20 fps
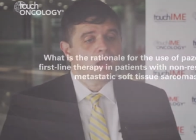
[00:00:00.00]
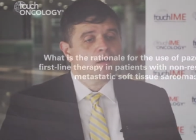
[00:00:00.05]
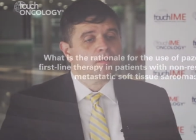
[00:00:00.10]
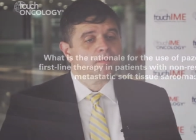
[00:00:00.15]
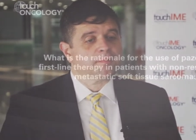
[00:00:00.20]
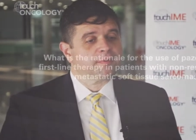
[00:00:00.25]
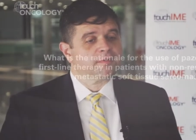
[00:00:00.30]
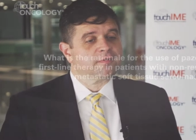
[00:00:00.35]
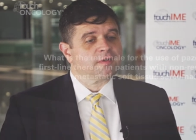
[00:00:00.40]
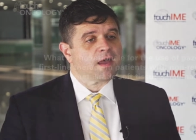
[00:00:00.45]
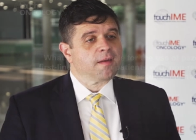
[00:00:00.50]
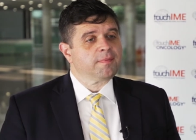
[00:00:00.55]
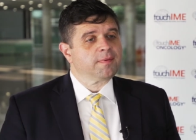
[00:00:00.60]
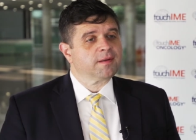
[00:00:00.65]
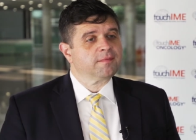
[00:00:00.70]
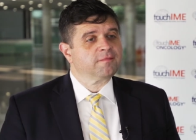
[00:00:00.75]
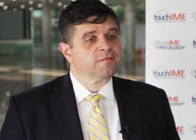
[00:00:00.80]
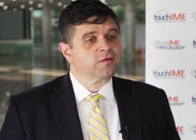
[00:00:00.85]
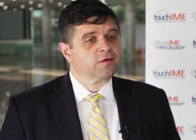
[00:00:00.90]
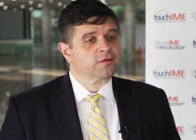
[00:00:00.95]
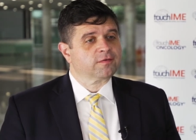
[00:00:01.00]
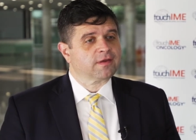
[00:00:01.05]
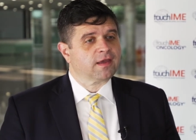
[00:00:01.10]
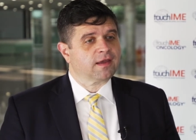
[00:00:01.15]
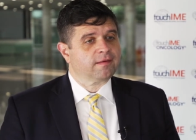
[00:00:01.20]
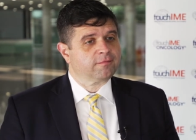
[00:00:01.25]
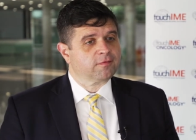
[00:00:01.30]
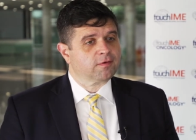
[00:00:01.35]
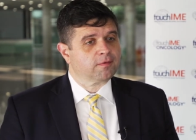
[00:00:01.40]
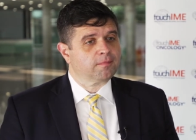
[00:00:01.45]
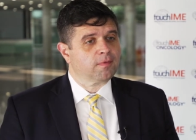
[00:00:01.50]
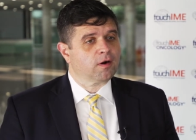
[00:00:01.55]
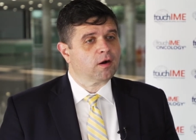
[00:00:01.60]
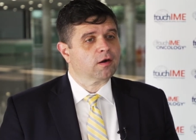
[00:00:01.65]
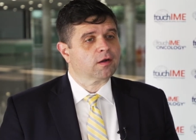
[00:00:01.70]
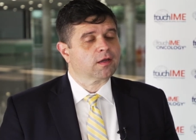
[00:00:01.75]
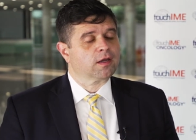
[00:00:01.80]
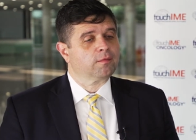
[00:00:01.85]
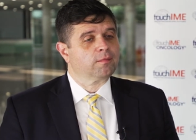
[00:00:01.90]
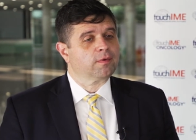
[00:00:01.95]
When pazopanib first came to
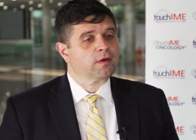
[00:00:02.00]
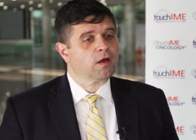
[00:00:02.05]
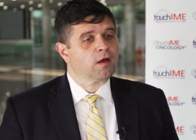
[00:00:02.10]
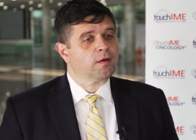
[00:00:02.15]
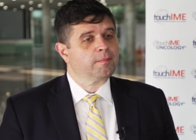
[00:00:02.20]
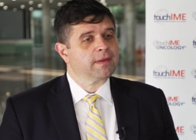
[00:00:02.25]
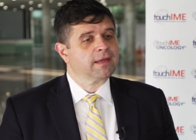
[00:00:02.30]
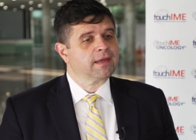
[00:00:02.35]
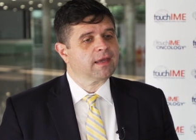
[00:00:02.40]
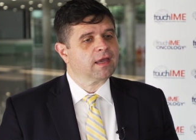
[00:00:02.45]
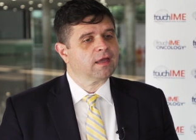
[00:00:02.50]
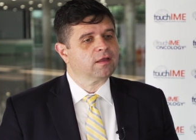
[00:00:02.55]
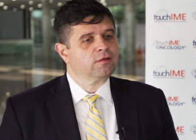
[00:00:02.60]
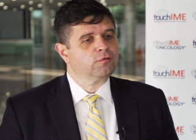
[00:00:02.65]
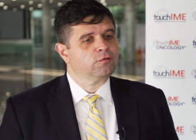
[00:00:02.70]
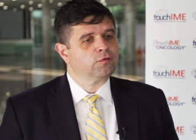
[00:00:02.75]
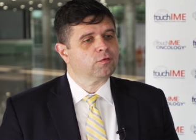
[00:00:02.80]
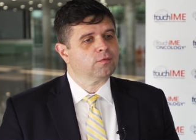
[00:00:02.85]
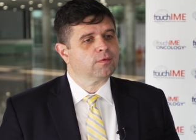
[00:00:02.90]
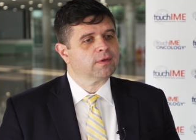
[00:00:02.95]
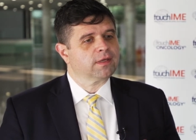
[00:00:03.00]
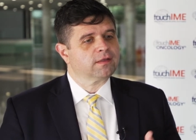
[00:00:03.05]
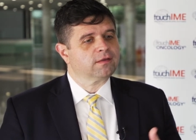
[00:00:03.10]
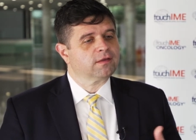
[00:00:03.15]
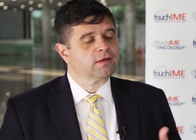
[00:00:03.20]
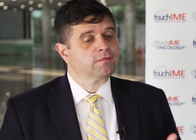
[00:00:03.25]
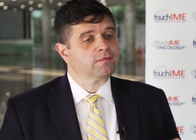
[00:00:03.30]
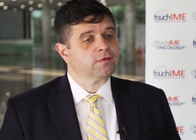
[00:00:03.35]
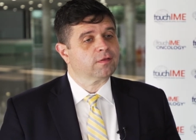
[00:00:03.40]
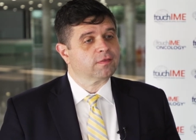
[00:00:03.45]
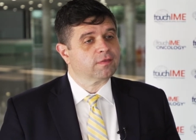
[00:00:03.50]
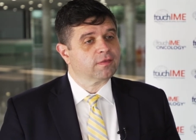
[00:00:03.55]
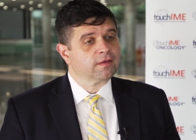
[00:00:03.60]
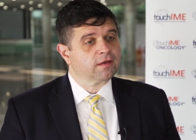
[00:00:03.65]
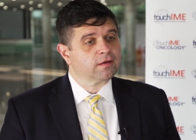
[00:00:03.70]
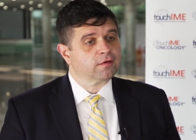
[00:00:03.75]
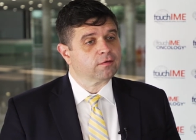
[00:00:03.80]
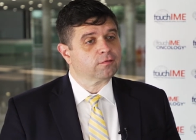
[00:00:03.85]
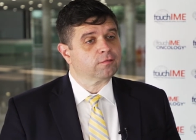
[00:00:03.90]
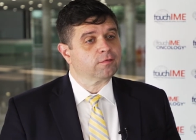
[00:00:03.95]
market, we all began doing different
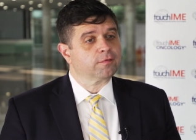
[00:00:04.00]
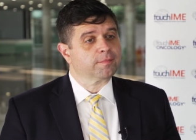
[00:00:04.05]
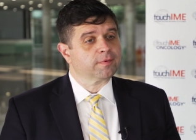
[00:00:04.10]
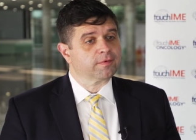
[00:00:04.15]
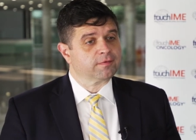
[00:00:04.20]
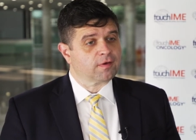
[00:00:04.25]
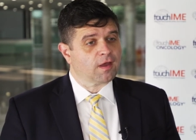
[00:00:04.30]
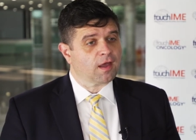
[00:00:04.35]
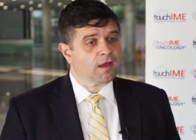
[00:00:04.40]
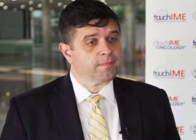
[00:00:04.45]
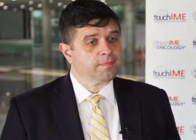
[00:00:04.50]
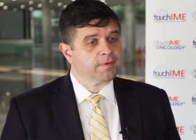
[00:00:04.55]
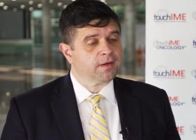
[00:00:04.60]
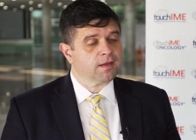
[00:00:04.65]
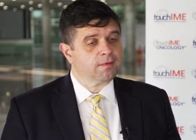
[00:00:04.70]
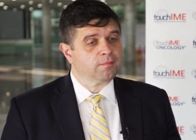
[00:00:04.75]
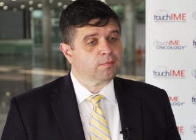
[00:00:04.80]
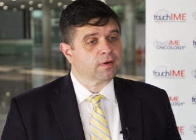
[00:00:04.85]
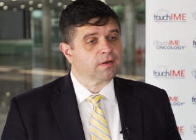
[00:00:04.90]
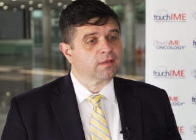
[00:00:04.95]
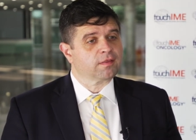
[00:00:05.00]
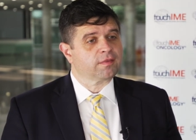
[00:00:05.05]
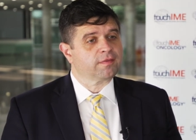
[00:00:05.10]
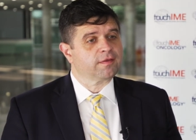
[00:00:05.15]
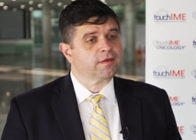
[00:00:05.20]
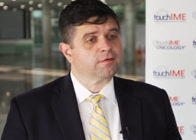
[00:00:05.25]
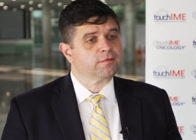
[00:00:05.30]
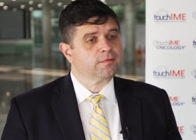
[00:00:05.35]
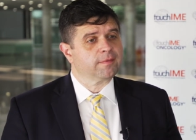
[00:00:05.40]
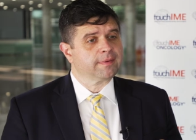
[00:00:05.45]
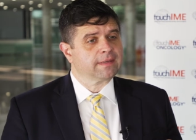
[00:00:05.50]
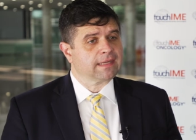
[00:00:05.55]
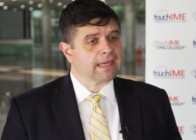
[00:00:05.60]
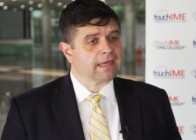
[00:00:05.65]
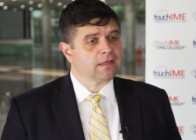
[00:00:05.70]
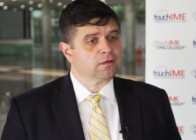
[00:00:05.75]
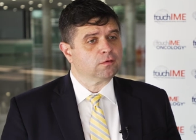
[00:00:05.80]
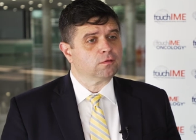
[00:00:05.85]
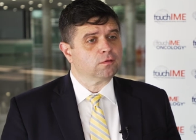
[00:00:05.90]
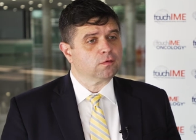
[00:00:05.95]
things with pazopanib. One of the things we
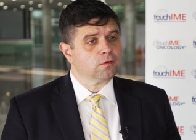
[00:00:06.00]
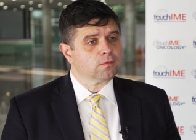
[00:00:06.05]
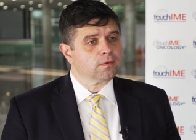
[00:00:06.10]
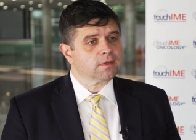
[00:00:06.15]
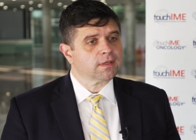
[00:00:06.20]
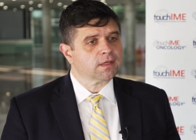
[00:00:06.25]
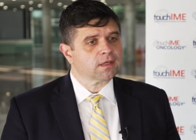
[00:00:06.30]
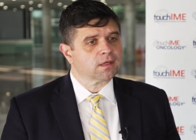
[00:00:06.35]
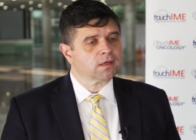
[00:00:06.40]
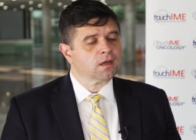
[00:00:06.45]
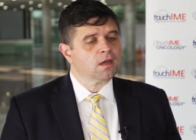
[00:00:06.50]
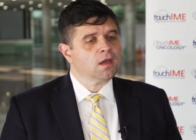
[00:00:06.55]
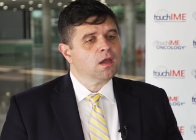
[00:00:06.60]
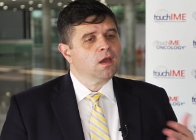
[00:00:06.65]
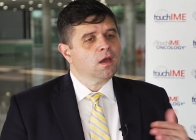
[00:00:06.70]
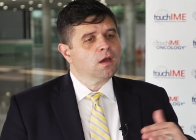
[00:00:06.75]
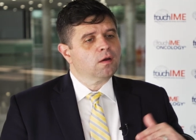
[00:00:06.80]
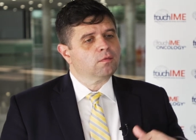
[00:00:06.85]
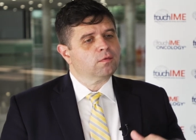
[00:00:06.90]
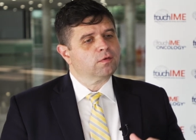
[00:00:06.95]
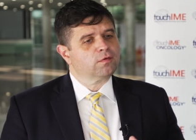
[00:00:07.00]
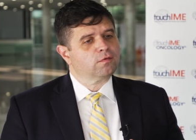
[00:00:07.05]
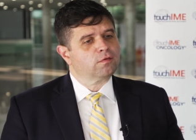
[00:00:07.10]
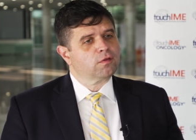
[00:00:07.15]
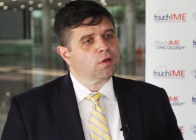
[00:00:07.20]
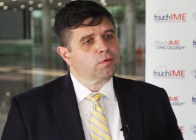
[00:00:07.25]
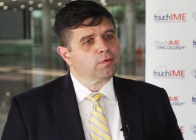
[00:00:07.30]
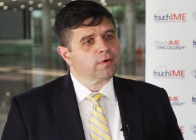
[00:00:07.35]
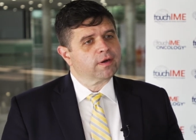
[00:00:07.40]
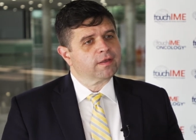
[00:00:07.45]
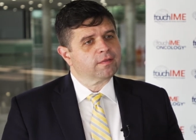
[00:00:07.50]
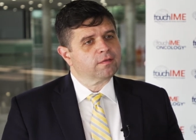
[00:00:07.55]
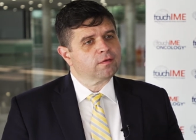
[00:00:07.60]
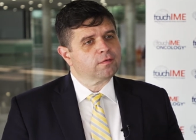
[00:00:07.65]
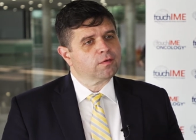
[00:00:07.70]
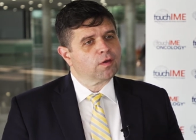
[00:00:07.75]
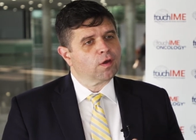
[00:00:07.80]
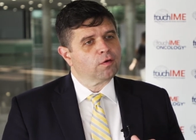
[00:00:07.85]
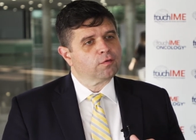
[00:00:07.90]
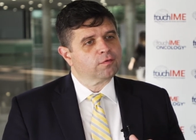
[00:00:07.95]
began doing was lowering the
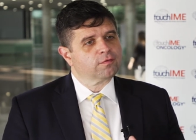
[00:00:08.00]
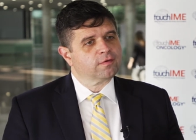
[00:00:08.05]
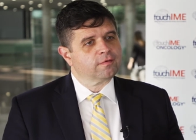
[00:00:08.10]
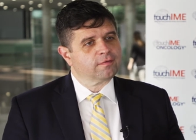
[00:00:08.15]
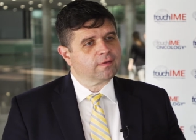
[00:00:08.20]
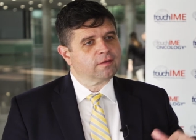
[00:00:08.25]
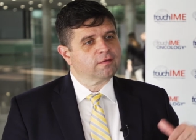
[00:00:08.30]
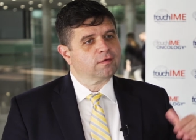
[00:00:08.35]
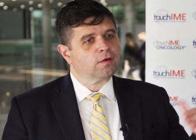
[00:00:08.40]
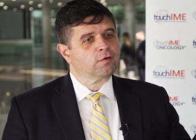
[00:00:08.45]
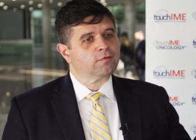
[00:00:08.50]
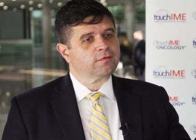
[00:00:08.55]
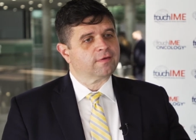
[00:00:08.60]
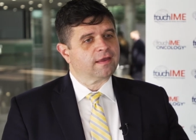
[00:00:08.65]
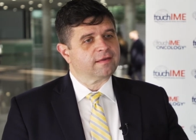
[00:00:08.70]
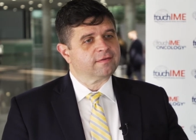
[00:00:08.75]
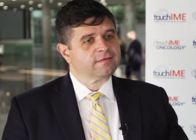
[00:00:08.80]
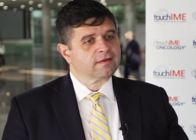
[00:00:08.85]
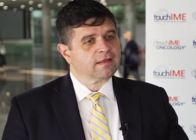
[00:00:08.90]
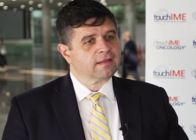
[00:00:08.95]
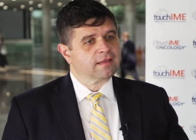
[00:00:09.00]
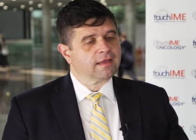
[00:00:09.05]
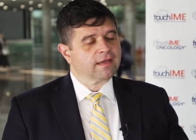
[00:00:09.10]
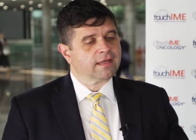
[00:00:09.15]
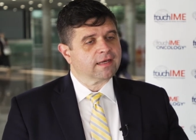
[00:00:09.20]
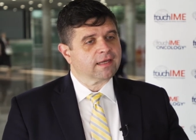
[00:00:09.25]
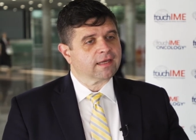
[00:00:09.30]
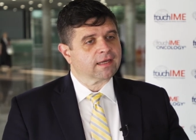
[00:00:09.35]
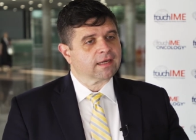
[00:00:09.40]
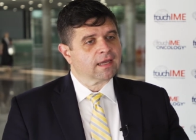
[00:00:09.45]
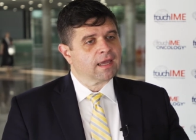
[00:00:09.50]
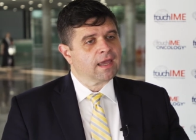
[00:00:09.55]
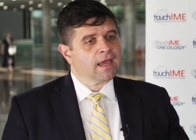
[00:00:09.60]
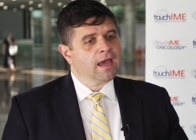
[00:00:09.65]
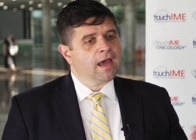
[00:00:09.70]
dose and then dose escalating.